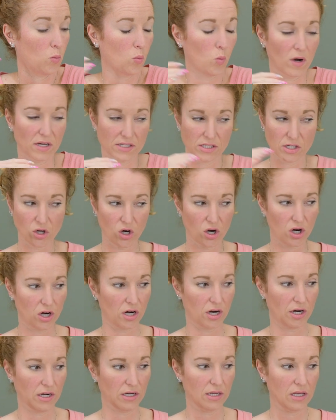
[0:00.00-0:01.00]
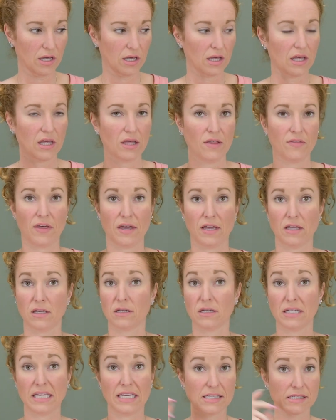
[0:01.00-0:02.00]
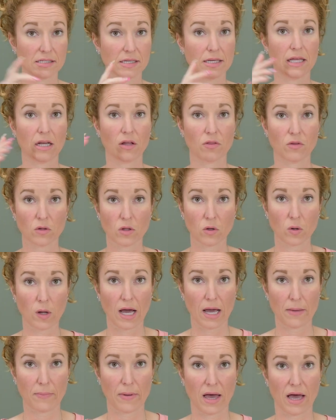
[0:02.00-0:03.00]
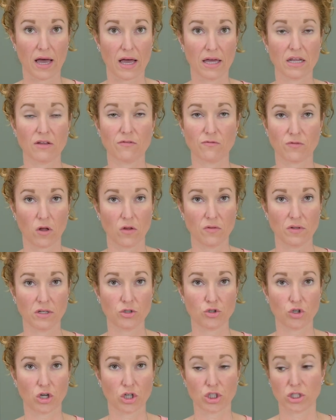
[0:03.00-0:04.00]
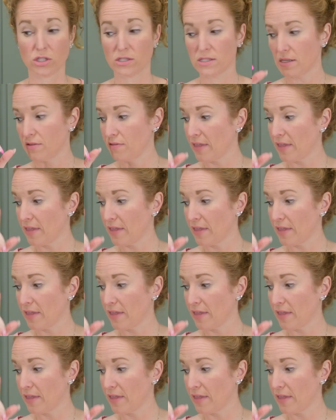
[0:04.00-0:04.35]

wasn't hard. They could easily get on their little iPad and follow the instructions.